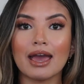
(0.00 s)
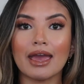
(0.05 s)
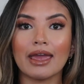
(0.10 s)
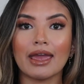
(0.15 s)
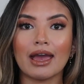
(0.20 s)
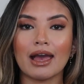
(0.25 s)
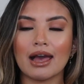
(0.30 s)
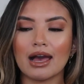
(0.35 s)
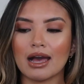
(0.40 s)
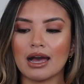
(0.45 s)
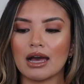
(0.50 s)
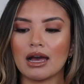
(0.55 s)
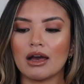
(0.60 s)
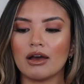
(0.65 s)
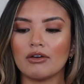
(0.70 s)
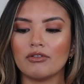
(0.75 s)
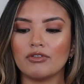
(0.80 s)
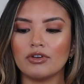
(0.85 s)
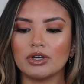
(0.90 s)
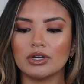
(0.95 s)
I
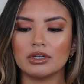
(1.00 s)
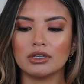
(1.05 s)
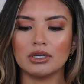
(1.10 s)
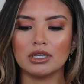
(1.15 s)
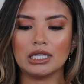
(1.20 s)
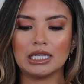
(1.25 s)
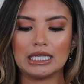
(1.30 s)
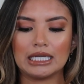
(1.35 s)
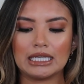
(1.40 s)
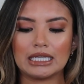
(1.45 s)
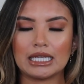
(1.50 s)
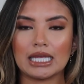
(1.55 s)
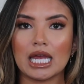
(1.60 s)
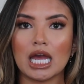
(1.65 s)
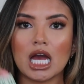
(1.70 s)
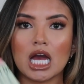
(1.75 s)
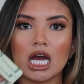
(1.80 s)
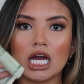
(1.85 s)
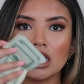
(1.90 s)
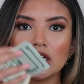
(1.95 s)
have
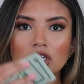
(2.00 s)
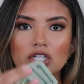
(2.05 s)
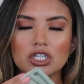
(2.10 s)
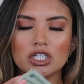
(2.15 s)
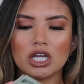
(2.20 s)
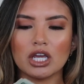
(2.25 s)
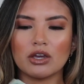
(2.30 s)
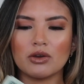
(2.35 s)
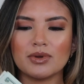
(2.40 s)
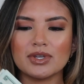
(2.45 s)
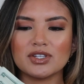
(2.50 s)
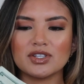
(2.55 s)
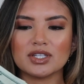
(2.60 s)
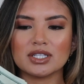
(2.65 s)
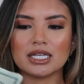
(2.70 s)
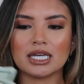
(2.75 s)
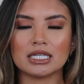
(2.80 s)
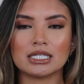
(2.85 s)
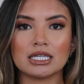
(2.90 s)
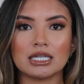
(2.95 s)
cash. I always
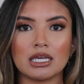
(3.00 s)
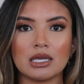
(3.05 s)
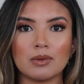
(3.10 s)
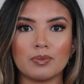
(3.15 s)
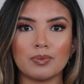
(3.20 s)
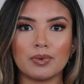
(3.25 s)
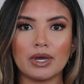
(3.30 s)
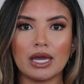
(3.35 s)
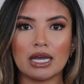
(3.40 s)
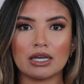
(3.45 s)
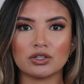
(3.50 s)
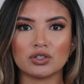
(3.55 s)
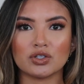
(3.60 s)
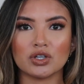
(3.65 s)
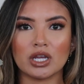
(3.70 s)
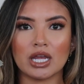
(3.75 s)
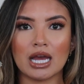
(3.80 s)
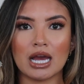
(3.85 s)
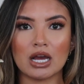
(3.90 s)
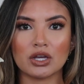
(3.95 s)
just like to keep
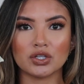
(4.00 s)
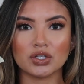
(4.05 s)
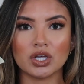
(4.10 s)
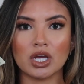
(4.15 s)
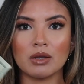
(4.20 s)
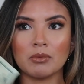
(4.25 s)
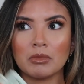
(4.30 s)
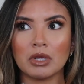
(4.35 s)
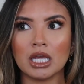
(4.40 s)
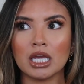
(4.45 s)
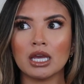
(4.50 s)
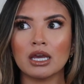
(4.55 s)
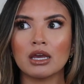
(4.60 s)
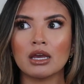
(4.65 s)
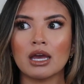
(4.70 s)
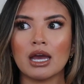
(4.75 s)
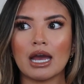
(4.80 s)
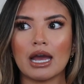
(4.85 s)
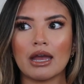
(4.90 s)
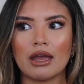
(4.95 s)
extra cash on me.
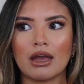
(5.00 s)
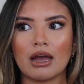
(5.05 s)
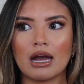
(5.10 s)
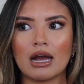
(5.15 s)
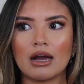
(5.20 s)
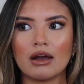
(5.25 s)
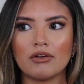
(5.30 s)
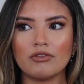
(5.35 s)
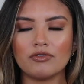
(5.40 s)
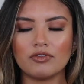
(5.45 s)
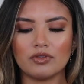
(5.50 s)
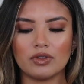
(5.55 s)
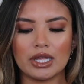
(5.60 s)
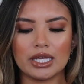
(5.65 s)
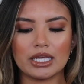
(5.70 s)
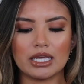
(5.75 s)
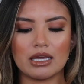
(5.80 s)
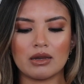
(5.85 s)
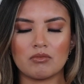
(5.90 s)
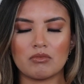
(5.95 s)
I have
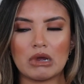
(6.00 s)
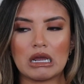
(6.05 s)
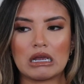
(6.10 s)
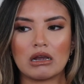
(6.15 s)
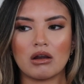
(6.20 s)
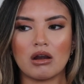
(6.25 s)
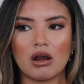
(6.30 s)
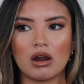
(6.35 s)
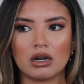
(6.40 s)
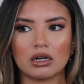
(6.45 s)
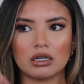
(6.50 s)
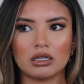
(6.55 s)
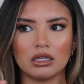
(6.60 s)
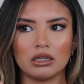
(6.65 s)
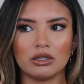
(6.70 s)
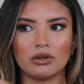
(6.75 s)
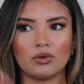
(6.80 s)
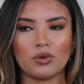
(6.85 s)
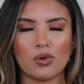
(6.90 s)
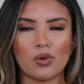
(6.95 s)
like in my car a
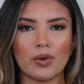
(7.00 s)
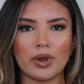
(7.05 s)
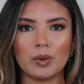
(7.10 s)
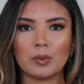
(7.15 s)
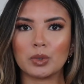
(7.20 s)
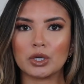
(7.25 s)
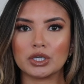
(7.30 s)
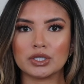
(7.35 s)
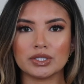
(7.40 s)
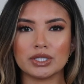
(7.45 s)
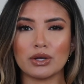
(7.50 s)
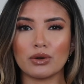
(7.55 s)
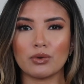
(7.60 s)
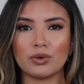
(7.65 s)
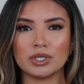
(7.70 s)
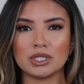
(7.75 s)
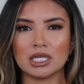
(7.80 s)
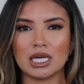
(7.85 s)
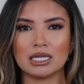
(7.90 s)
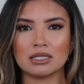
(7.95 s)
little coin purse that
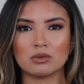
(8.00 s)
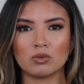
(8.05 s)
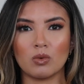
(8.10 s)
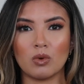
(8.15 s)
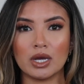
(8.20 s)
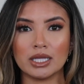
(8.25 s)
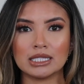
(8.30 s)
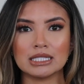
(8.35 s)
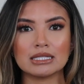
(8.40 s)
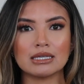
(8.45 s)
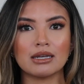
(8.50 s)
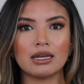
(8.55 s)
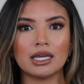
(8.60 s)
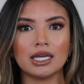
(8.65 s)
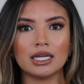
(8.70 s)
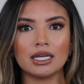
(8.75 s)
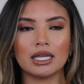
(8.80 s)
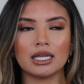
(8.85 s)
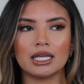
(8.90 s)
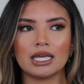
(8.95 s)
always has ones in
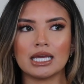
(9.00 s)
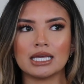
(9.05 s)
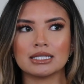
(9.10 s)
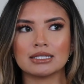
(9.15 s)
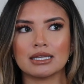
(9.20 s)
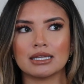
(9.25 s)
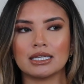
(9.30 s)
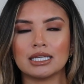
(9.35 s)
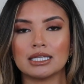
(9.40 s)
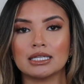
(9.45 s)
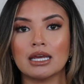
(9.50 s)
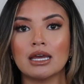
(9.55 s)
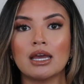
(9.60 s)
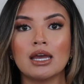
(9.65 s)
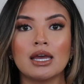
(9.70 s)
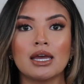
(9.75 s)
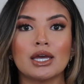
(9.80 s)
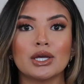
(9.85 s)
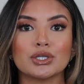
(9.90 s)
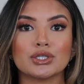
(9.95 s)
it in case I need
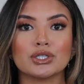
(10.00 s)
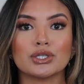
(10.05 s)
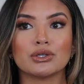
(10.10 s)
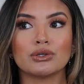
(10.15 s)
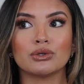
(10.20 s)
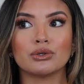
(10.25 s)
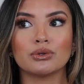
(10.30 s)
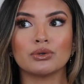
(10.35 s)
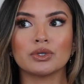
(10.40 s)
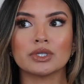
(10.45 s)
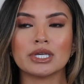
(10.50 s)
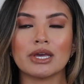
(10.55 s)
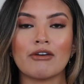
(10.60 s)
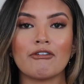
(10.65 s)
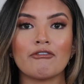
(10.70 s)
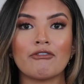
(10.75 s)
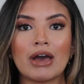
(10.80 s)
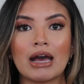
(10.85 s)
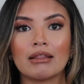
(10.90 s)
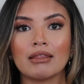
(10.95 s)
to
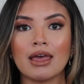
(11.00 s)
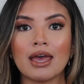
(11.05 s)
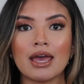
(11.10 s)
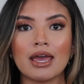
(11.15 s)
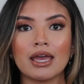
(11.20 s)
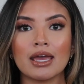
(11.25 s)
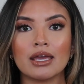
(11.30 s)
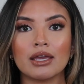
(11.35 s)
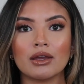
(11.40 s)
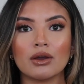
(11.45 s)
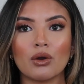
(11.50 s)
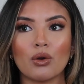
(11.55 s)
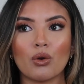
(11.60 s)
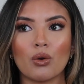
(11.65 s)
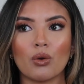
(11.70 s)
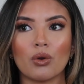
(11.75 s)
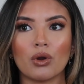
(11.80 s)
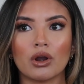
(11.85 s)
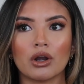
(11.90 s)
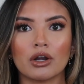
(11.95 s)
tip valet
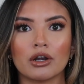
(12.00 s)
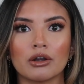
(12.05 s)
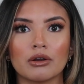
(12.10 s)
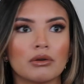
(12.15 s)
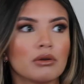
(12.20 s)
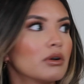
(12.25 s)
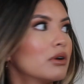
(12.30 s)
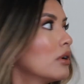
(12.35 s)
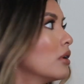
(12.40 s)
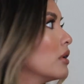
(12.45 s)
or...